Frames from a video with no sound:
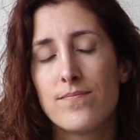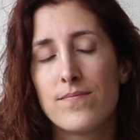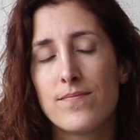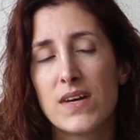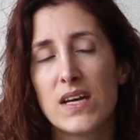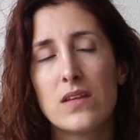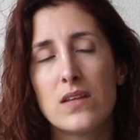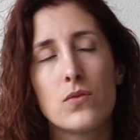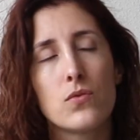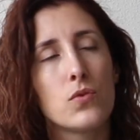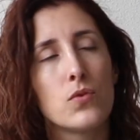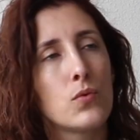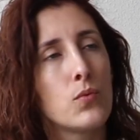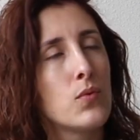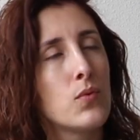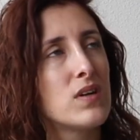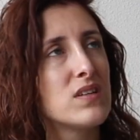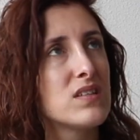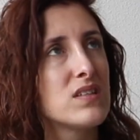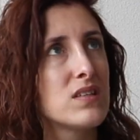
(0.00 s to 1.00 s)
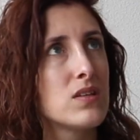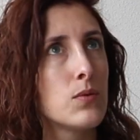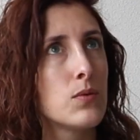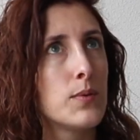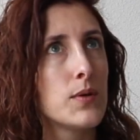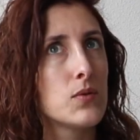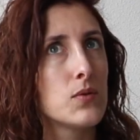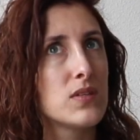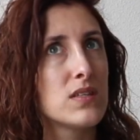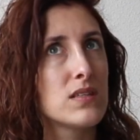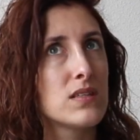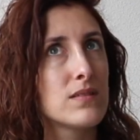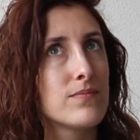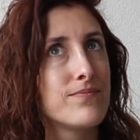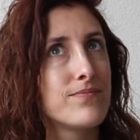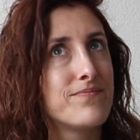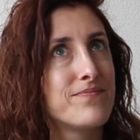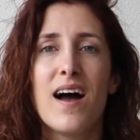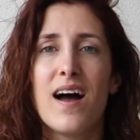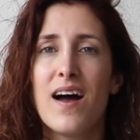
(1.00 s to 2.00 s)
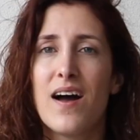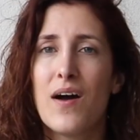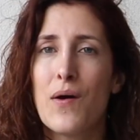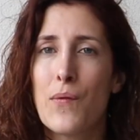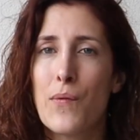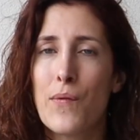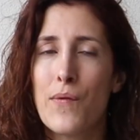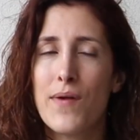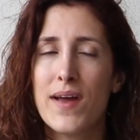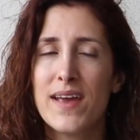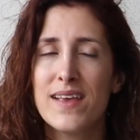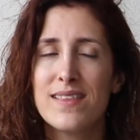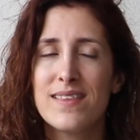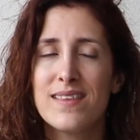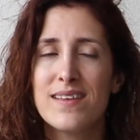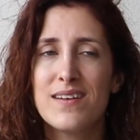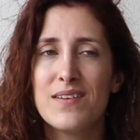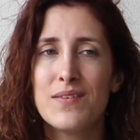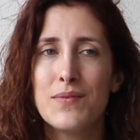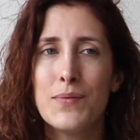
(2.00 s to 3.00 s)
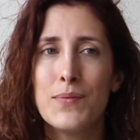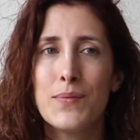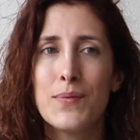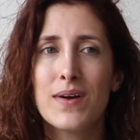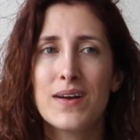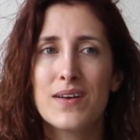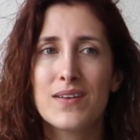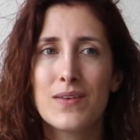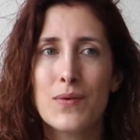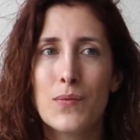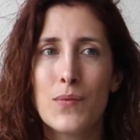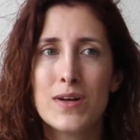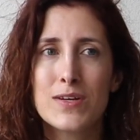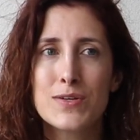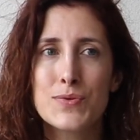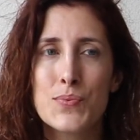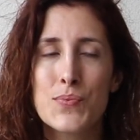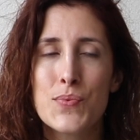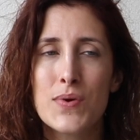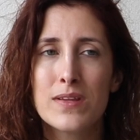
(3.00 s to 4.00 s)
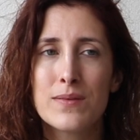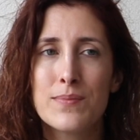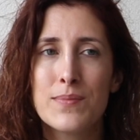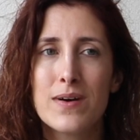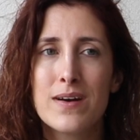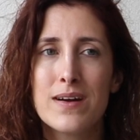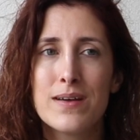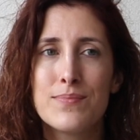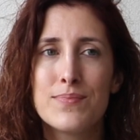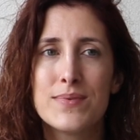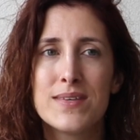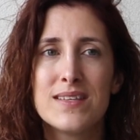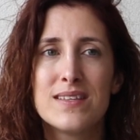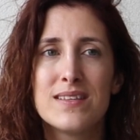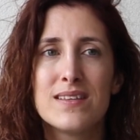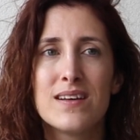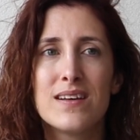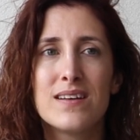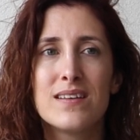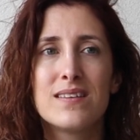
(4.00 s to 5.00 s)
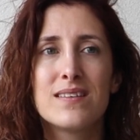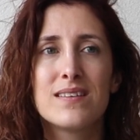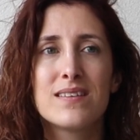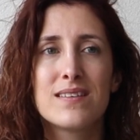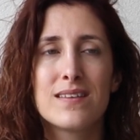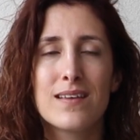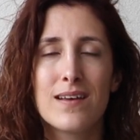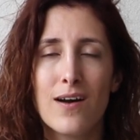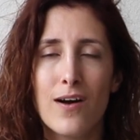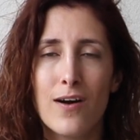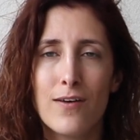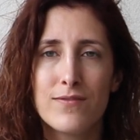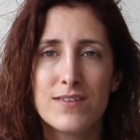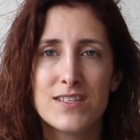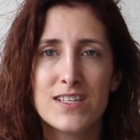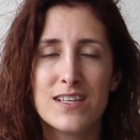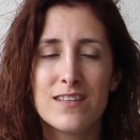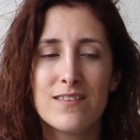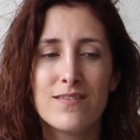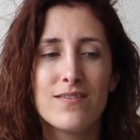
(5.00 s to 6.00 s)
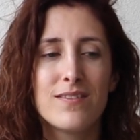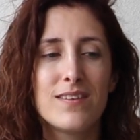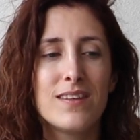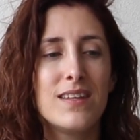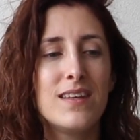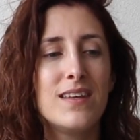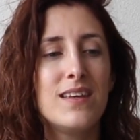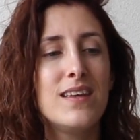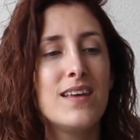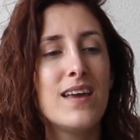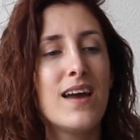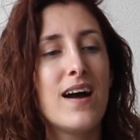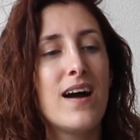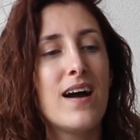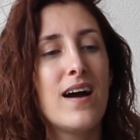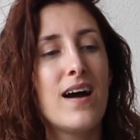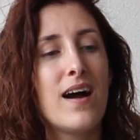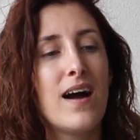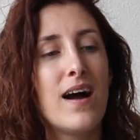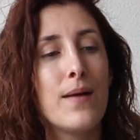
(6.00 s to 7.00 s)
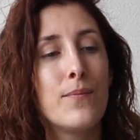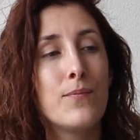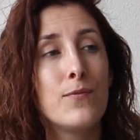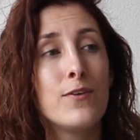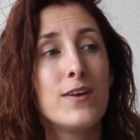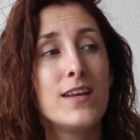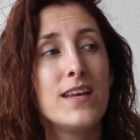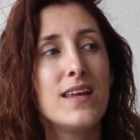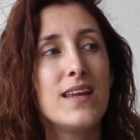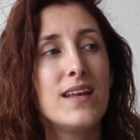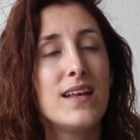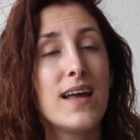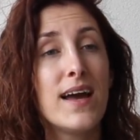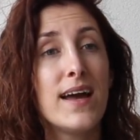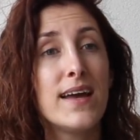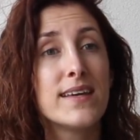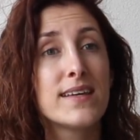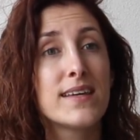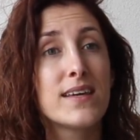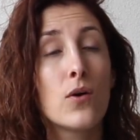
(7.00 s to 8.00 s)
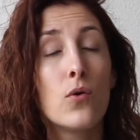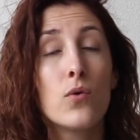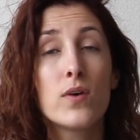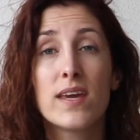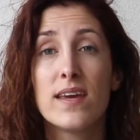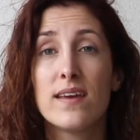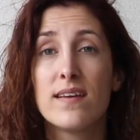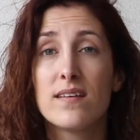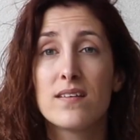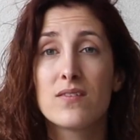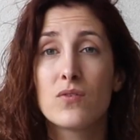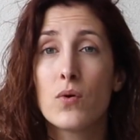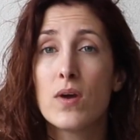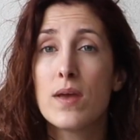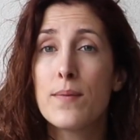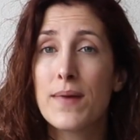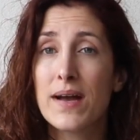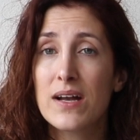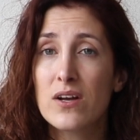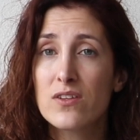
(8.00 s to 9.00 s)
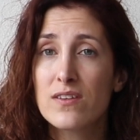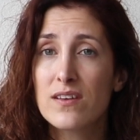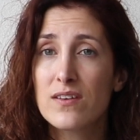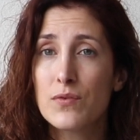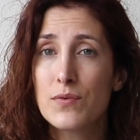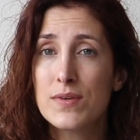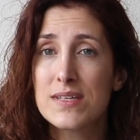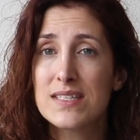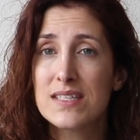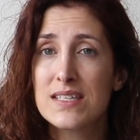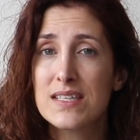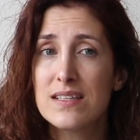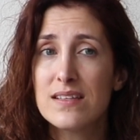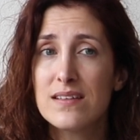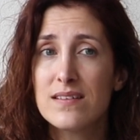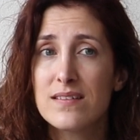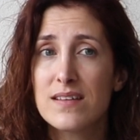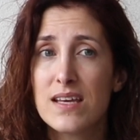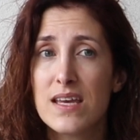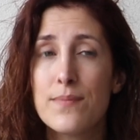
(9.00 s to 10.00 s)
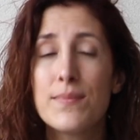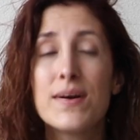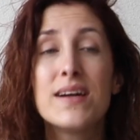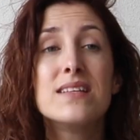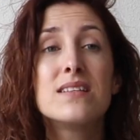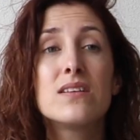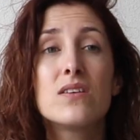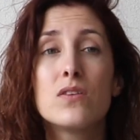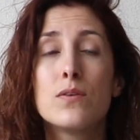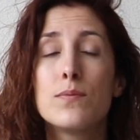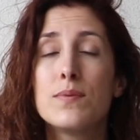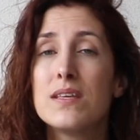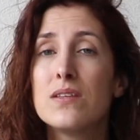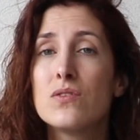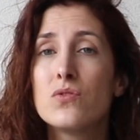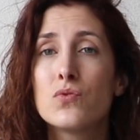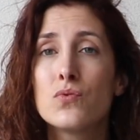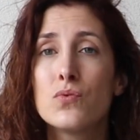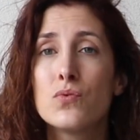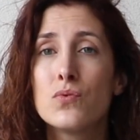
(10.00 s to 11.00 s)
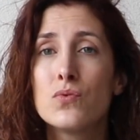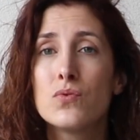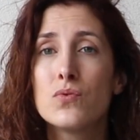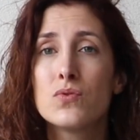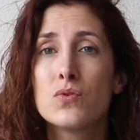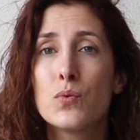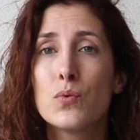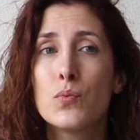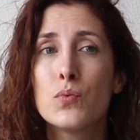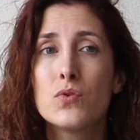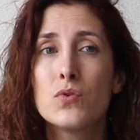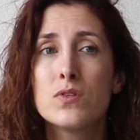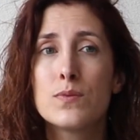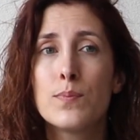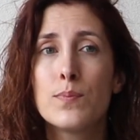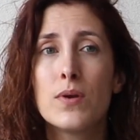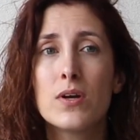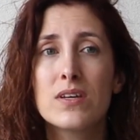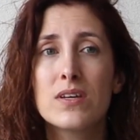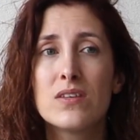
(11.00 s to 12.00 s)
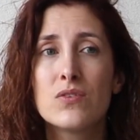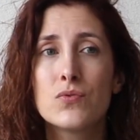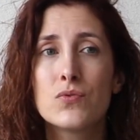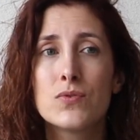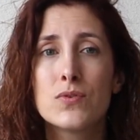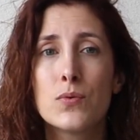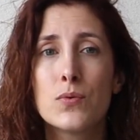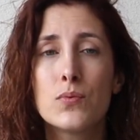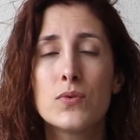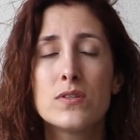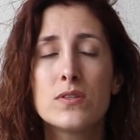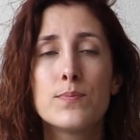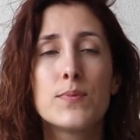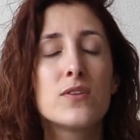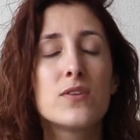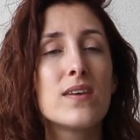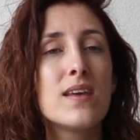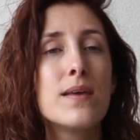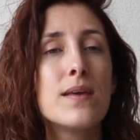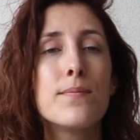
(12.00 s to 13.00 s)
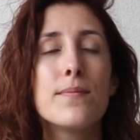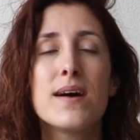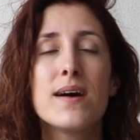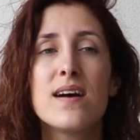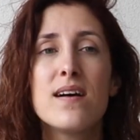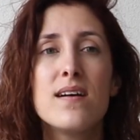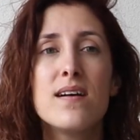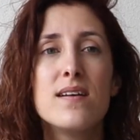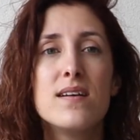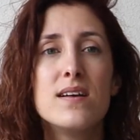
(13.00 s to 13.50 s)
I don't know, we'll see about it. Right now, we're gonna watch one more episode of Gen V. I'm really like, okay, so Emma got arrested. Emma is gonna be into the woods, blocked into the woods, but Emma,